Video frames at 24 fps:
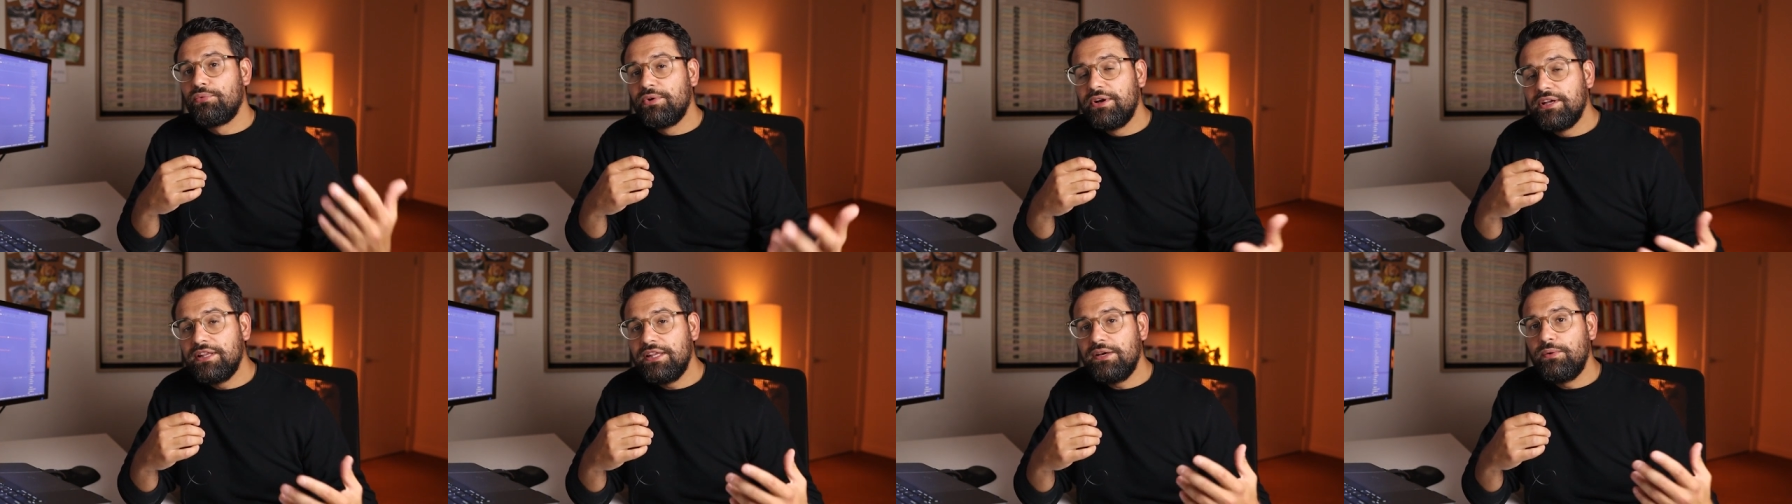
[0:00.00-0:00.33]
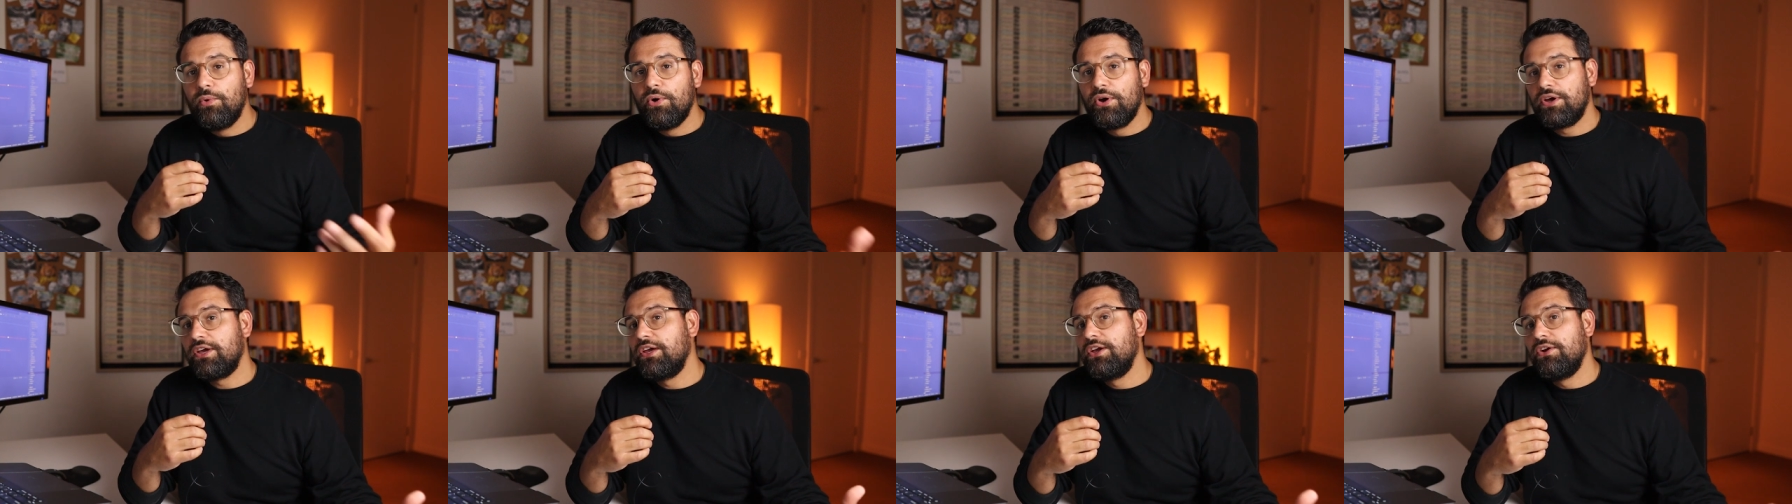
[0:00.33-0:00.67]
really
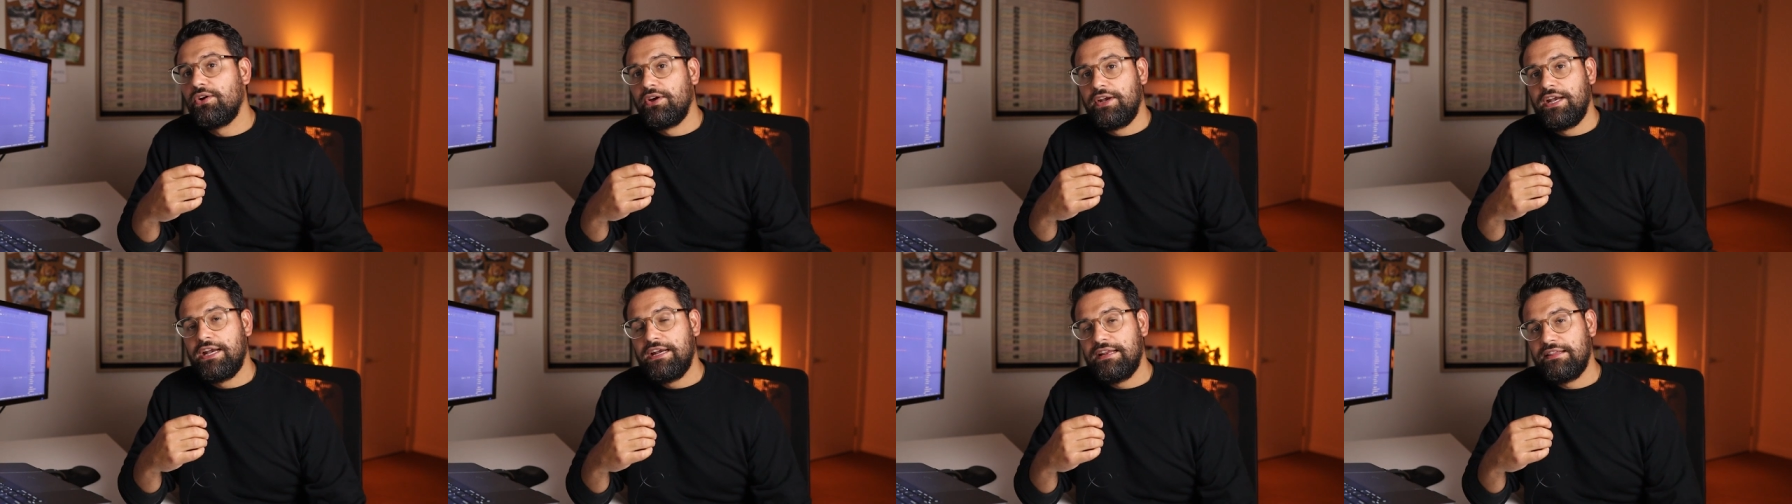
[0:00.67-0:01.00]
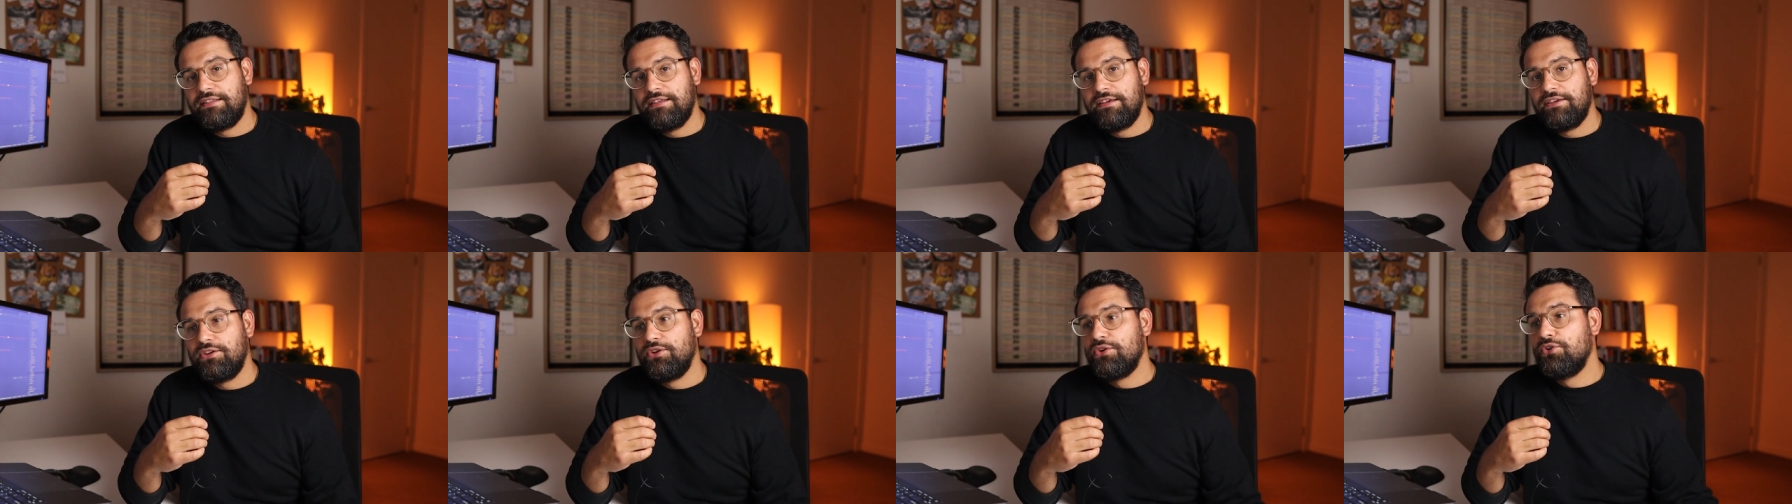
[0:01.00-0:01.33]
working on
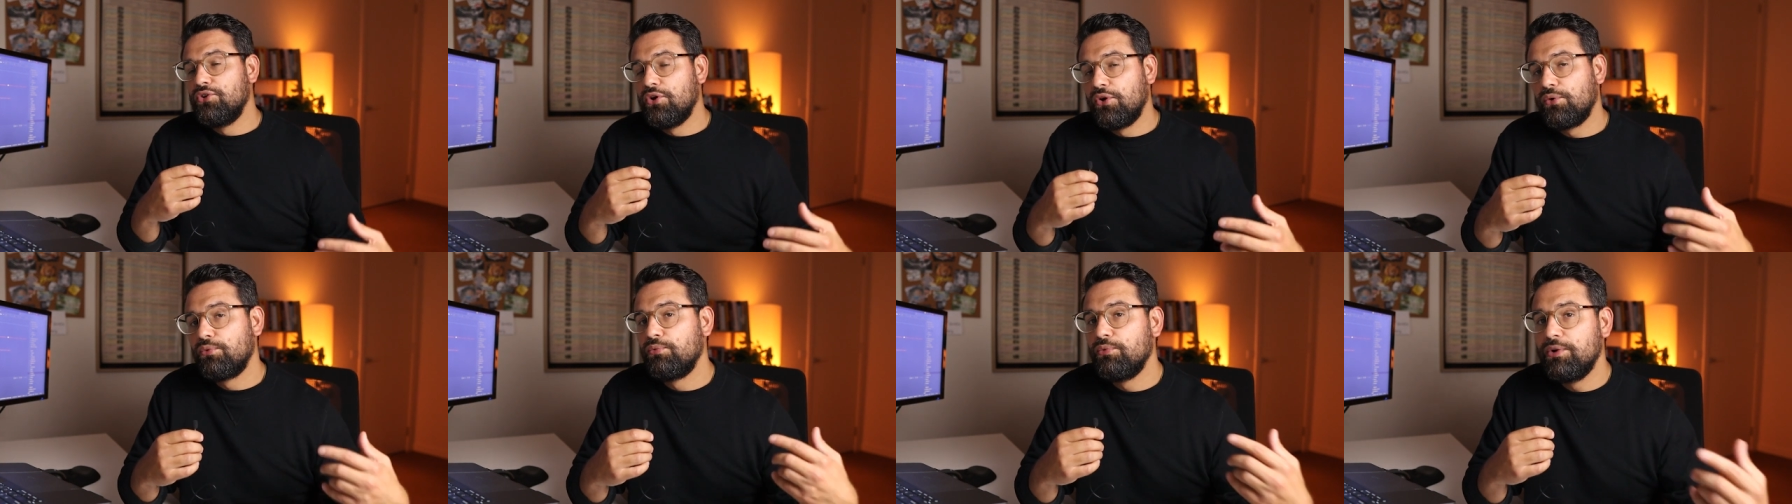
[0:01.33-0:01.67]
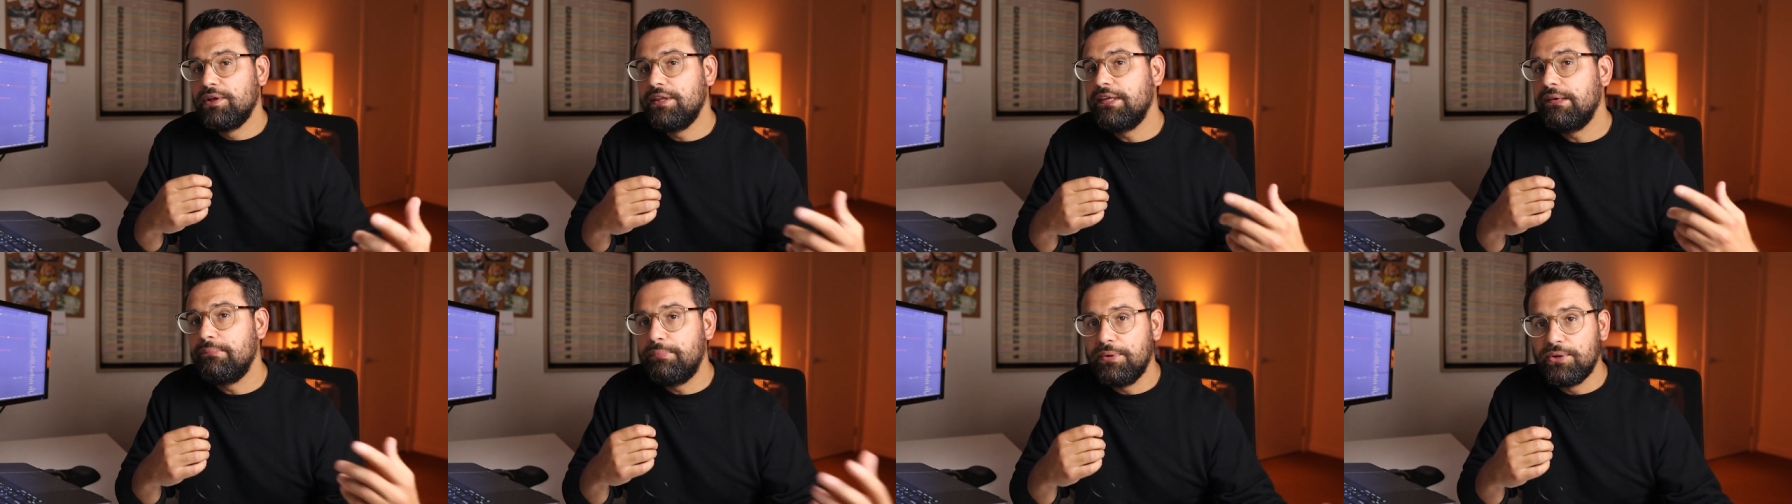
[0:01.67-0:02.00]
anything. You're not
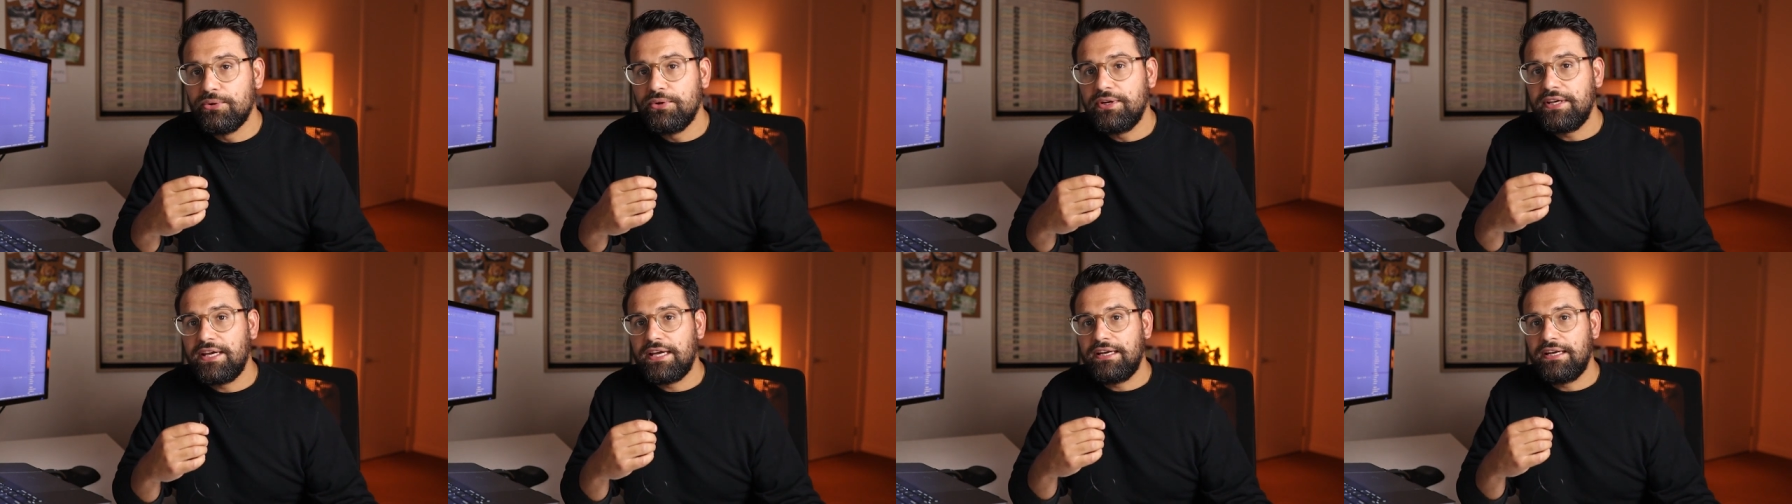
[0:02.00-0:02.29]
really building